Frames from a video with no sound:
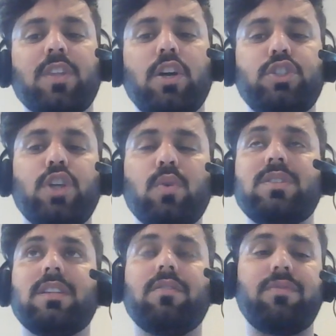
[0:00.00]

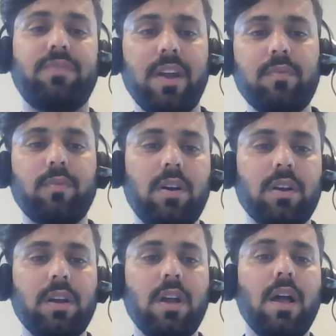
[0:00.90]
shows that the
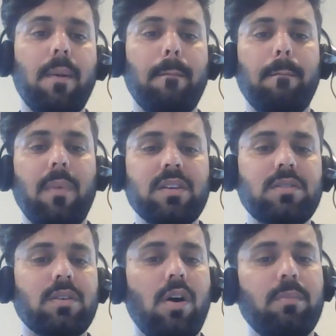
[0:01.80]
framework
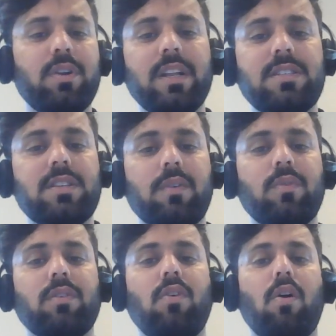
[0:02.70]
must accommodate
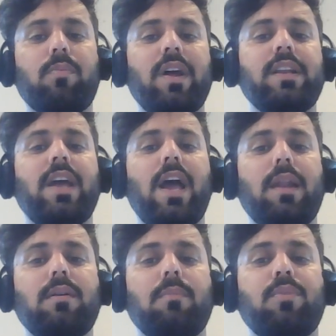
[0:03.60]
several corporate and